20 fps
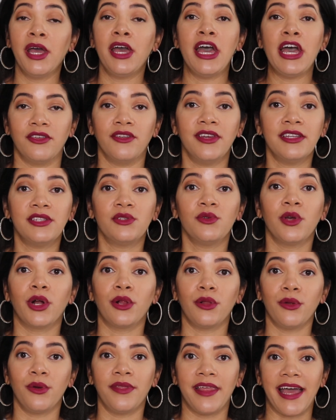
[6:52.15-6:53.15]
you need to
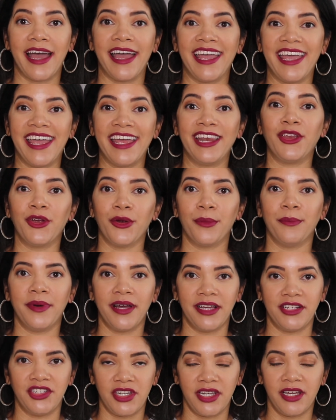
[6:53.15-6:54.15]
include that in your
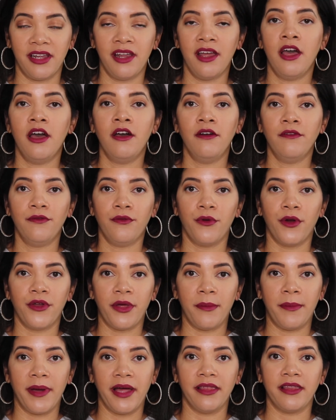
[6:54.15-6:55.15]
budget for the
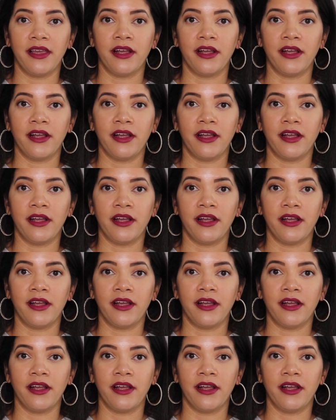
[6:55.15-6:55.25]
month.